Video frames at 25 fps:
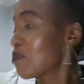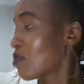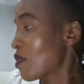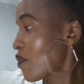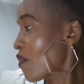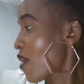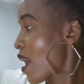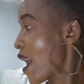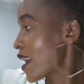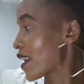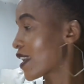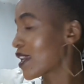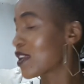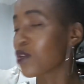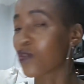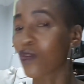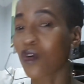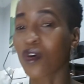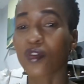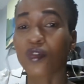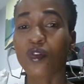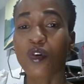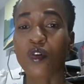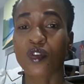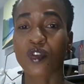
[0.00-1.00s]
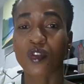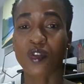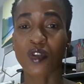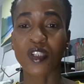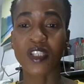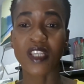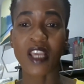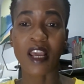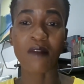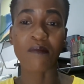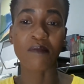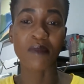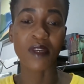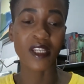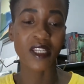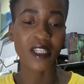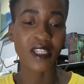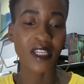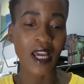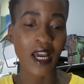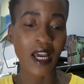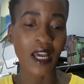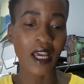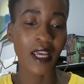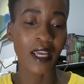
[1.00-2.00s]
before I can go on social
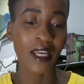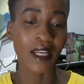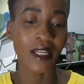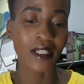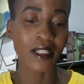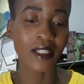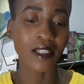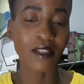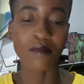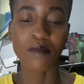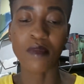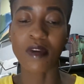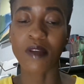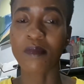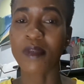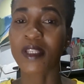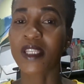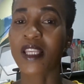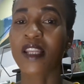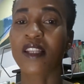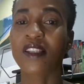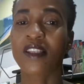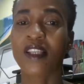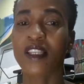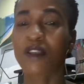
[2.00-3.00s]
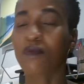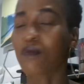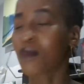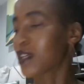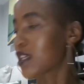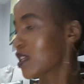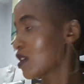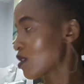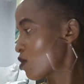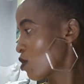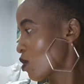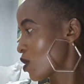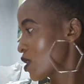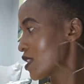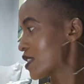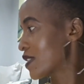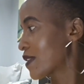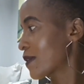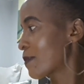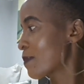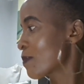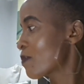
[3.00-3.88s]
media, and my son is just making noise.